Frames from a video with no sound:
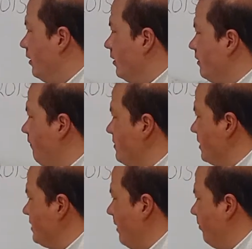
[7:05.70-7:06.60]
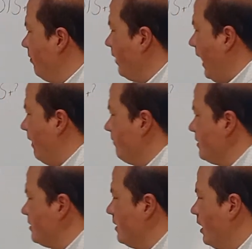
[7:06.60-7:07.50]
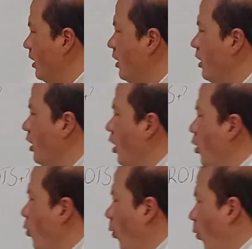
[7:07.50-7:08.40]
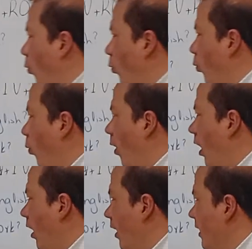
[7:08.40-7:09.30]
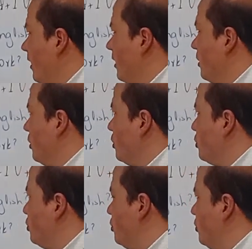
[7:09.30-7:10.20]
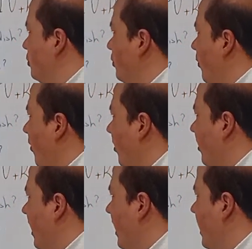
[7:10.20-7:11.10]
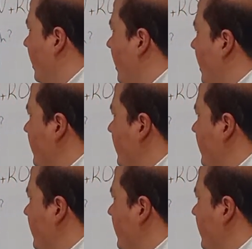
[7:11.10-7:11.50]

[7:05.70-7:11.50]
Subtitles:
The first example we have is, why do they